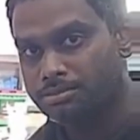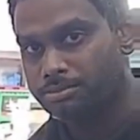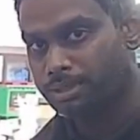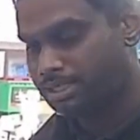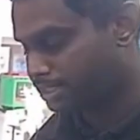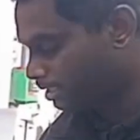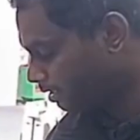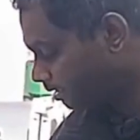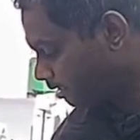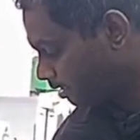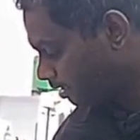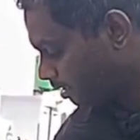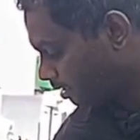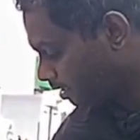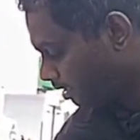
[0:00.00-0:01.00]
batteries,
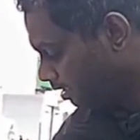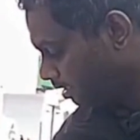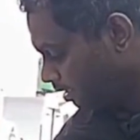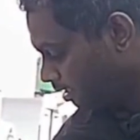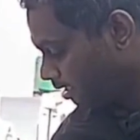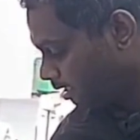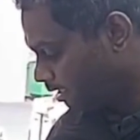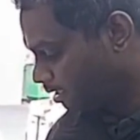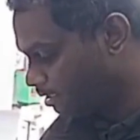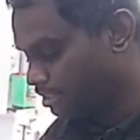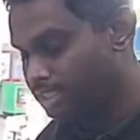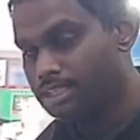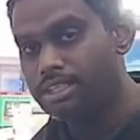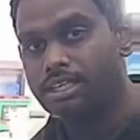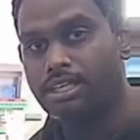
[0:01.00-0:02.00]

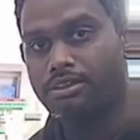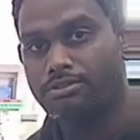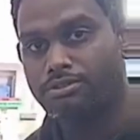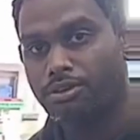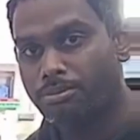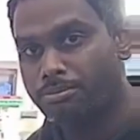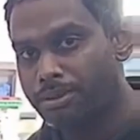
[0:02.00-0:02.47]
the key fob